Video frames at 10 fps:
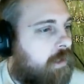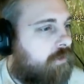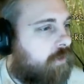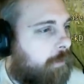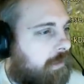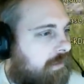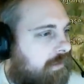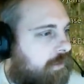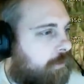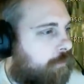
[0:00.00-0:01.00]
So we need to
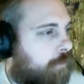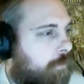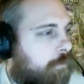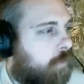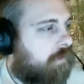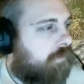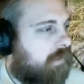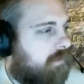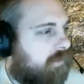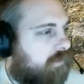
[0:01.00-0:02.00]
kill 2 more of
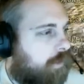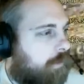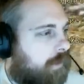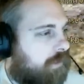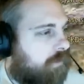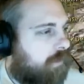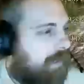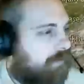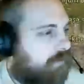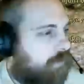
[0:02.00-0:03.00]
these. Let's go ahead and
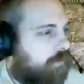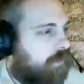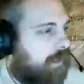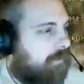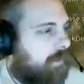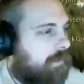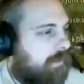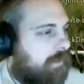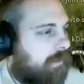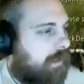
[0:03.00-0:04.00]
cast our chain
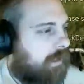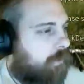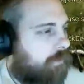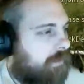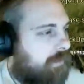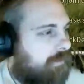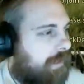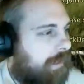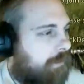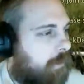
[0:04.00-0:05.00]
lightning again on these,
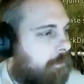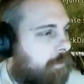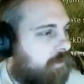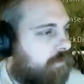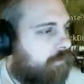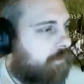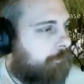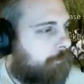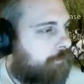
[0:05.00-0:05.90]
aggro a bunch of them.